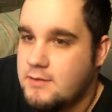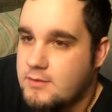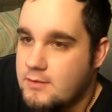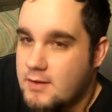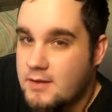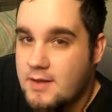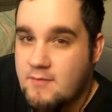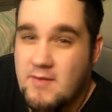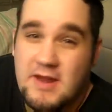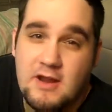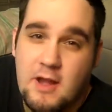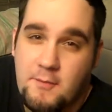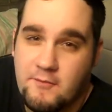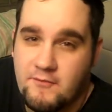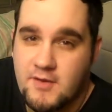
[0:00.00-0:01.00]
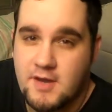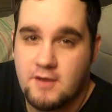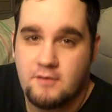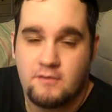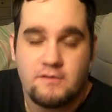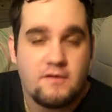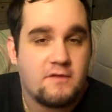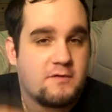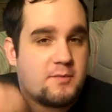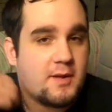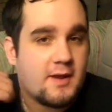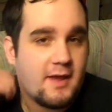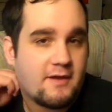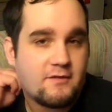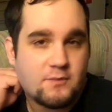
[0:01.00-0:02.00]
Well, I made a couple of videos since my
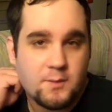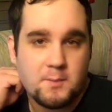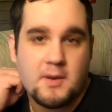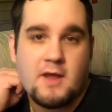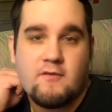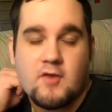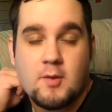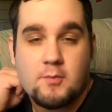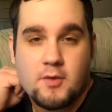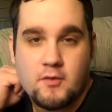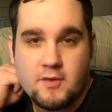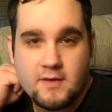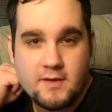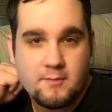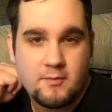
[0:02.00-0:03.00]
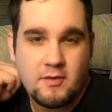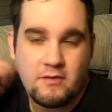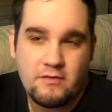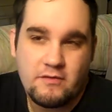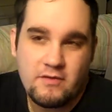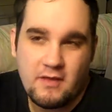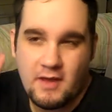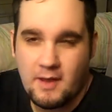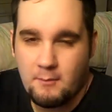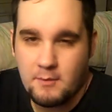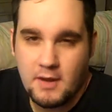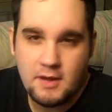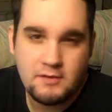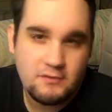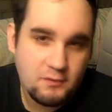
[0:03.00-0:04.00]
last one, but haven't uploaded them because I'm
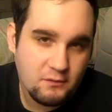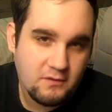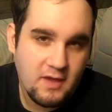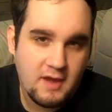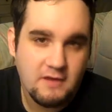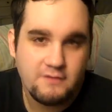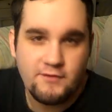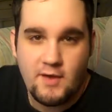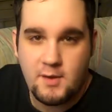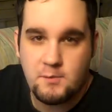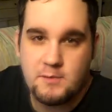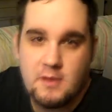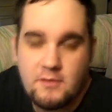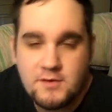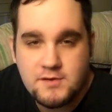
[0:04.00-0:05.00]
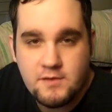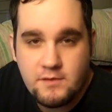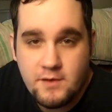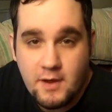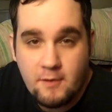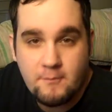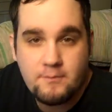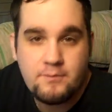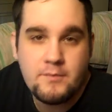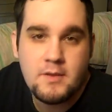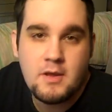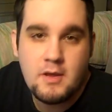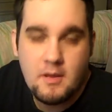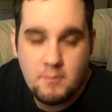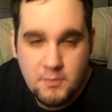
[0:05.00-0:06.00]
not too satisfied with how they turned out.
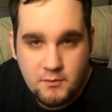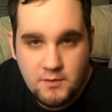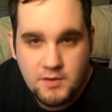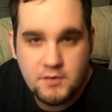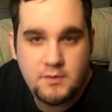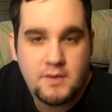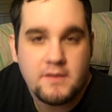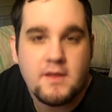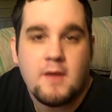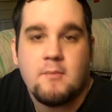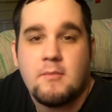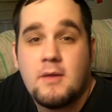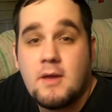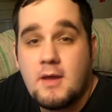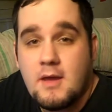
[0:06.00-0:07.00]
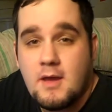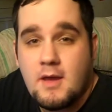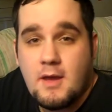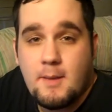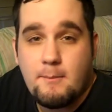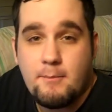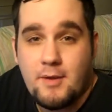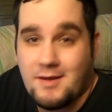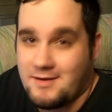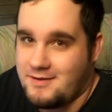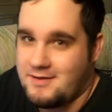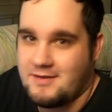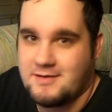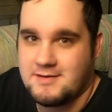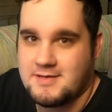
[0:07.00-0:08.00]
I'll be redoing them. But
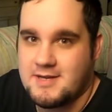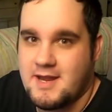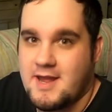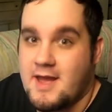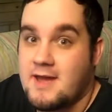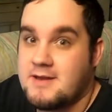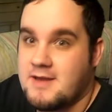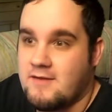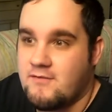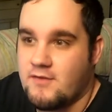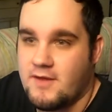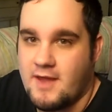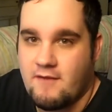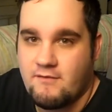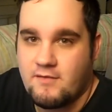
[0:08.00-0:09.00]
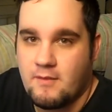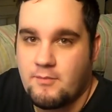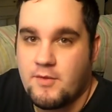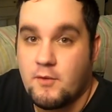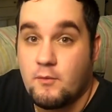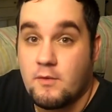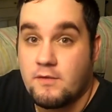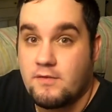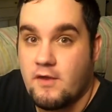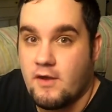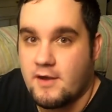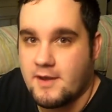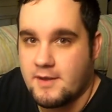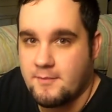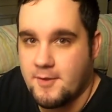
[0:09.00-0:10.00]
today I definitely have something worth
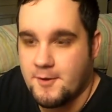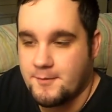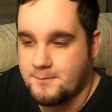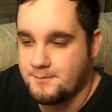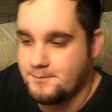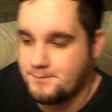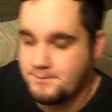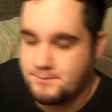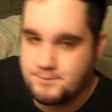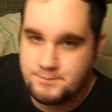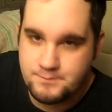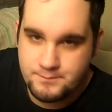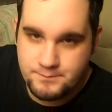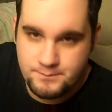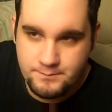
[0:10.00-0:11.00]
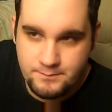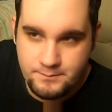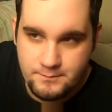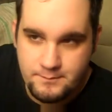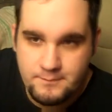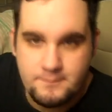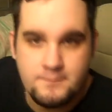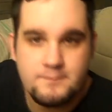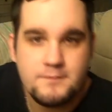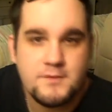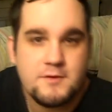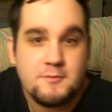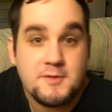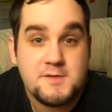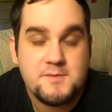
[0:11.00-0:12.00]
talking about. Turn
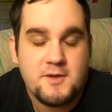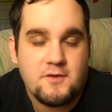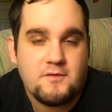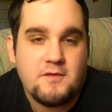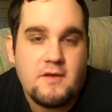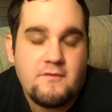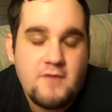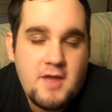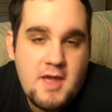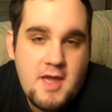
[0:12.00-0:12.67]
my speakers off.